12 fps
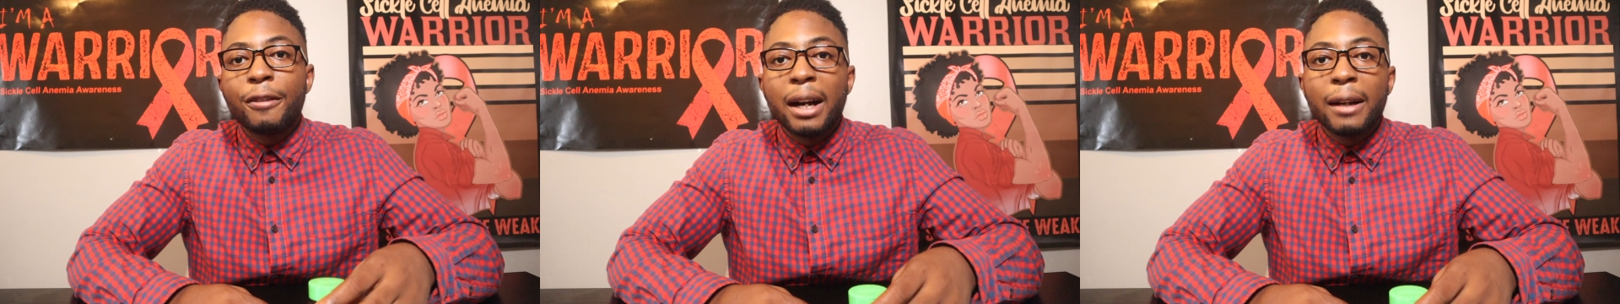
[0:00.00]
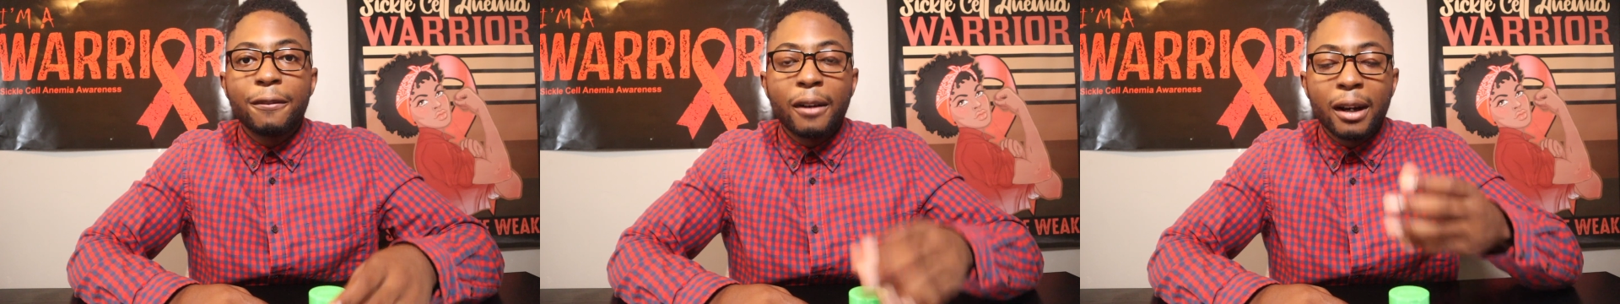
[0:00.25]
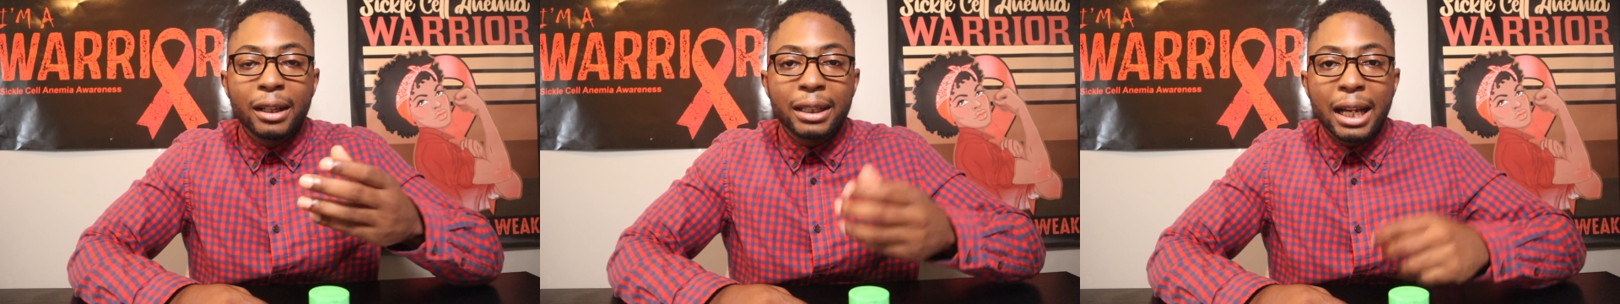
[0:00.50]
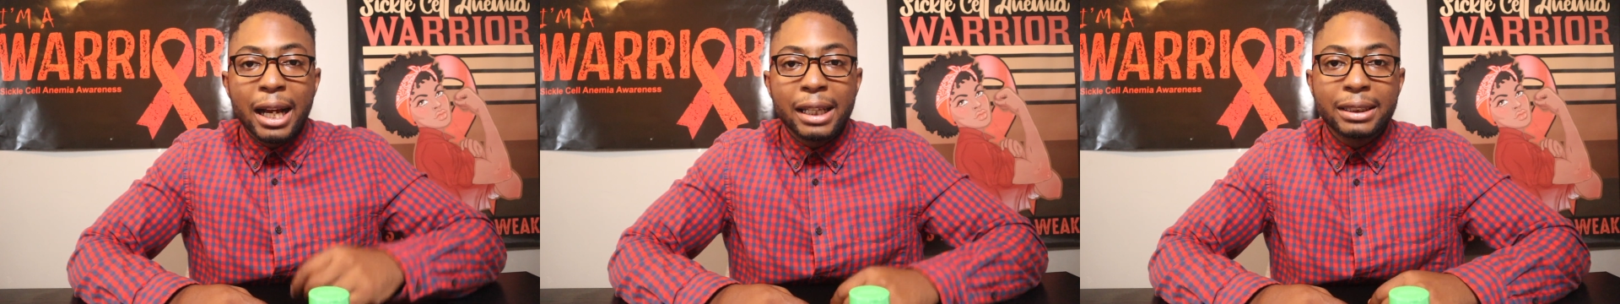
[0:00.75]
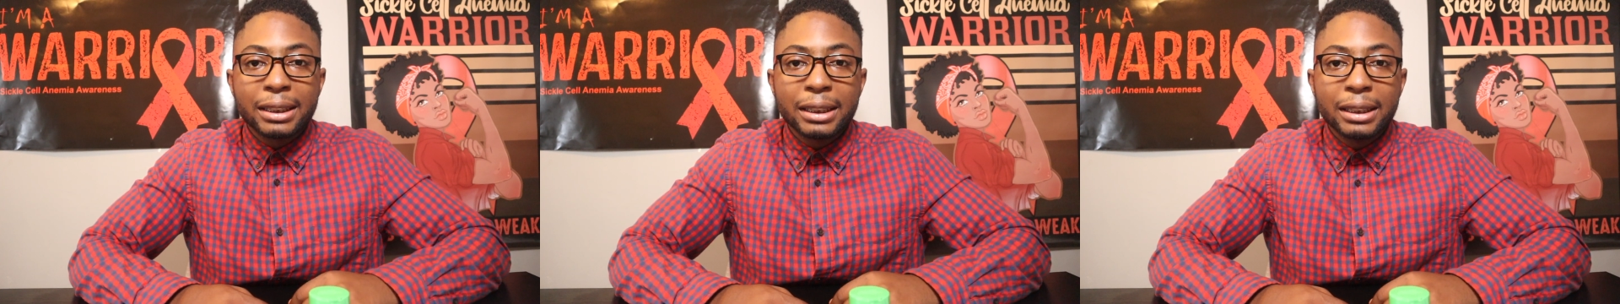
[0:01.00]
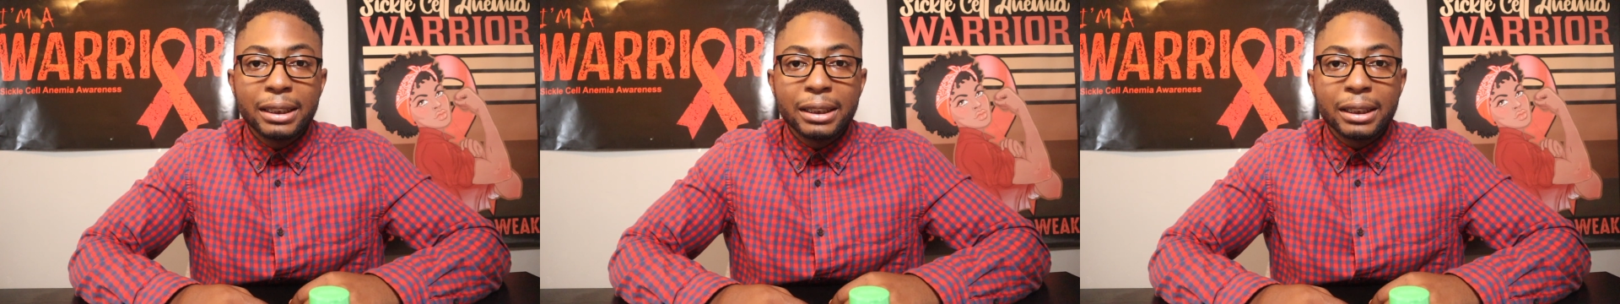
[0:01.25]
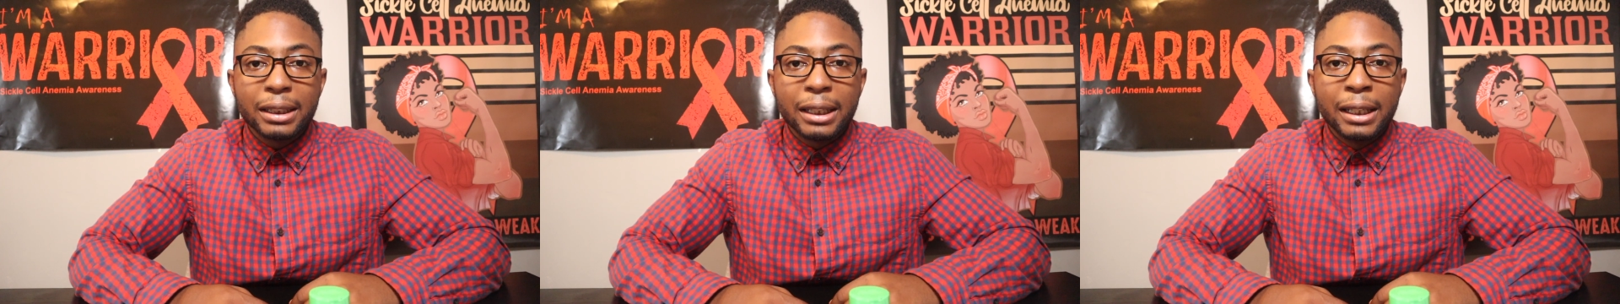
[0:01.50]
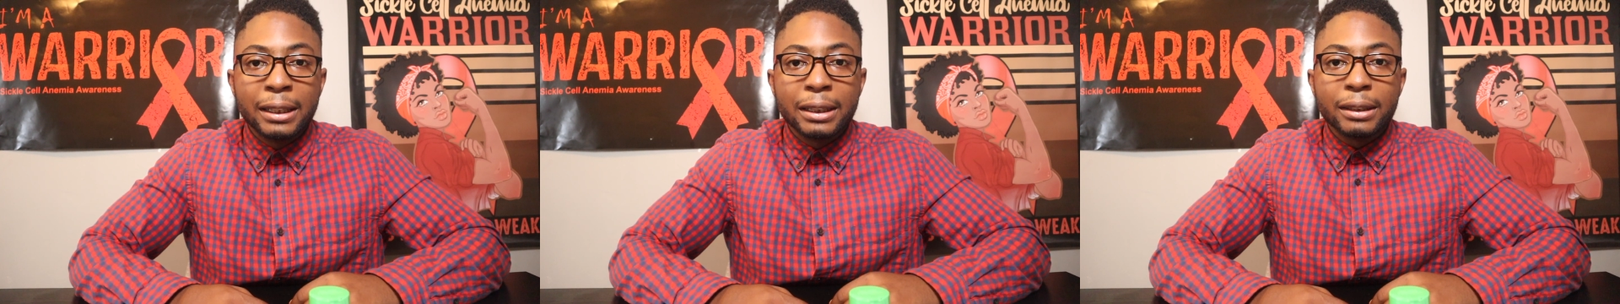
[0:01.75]
Speaker 1: find folic acid
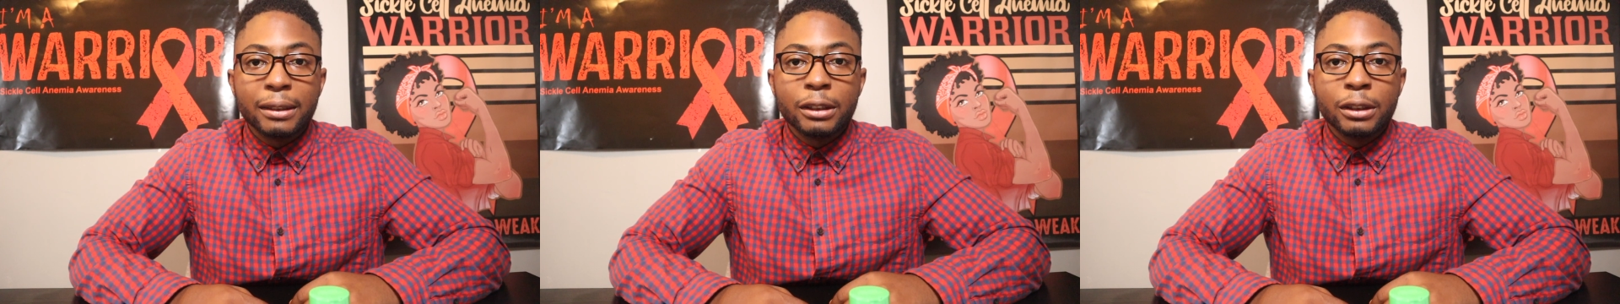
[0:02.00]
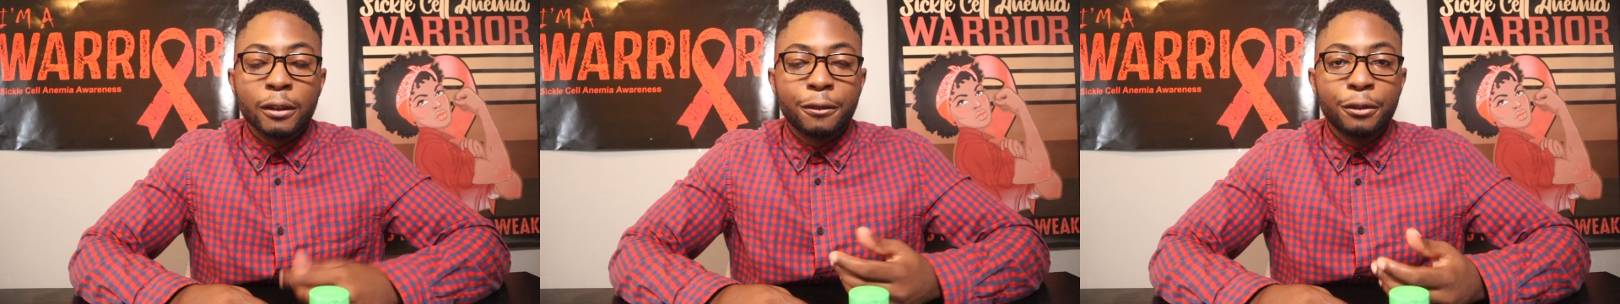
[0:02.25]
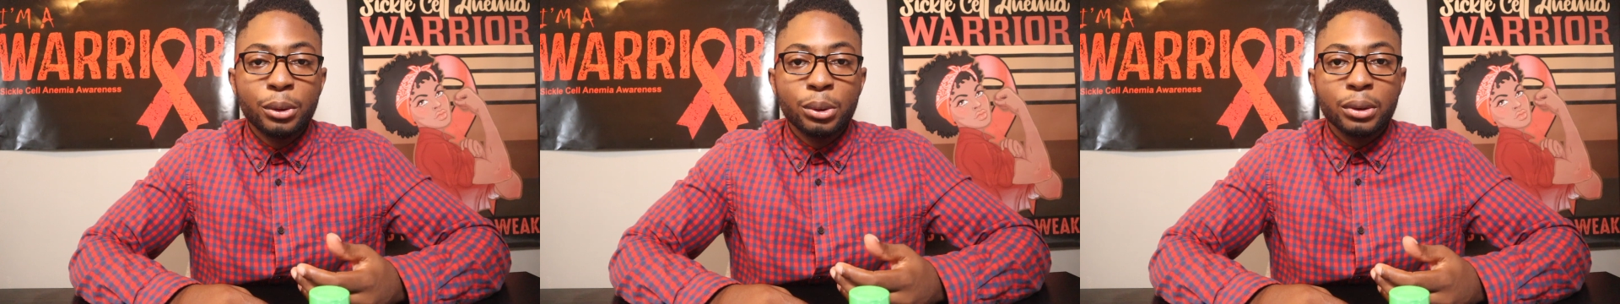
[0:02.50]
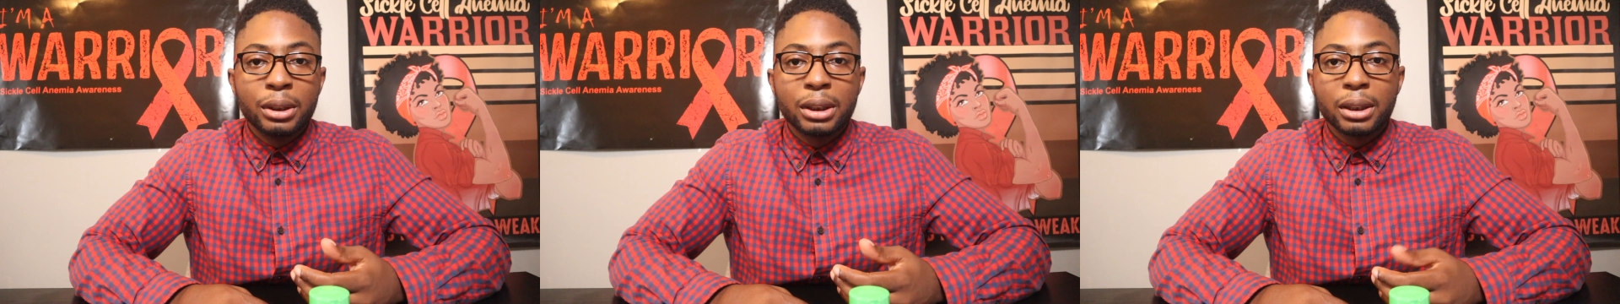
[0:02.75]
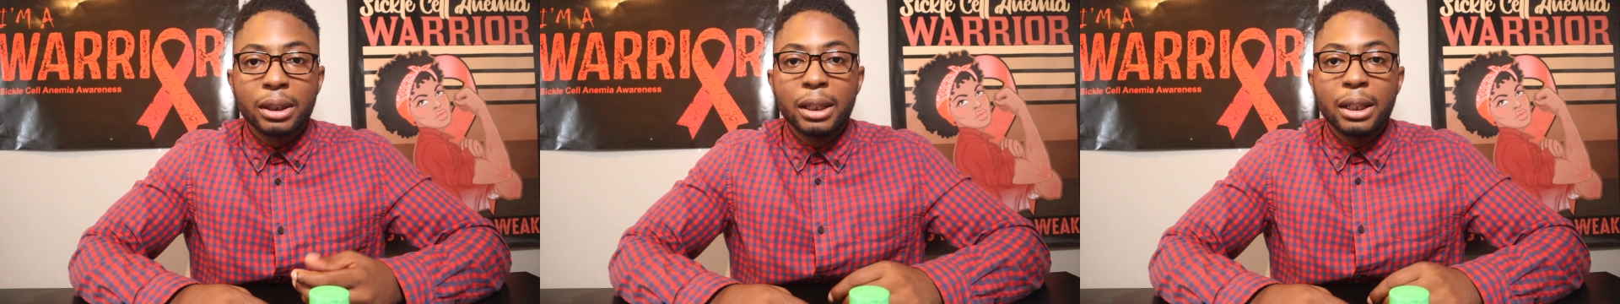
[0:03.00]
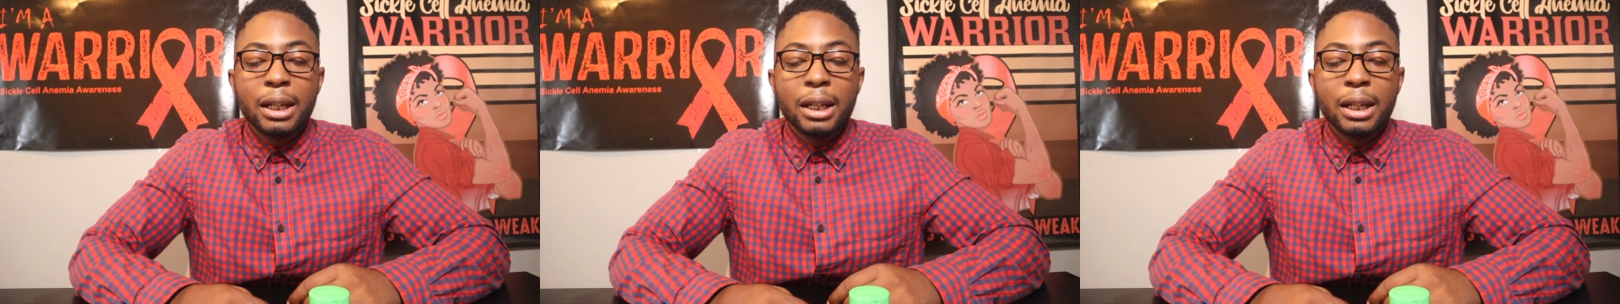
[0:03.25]
in your foods.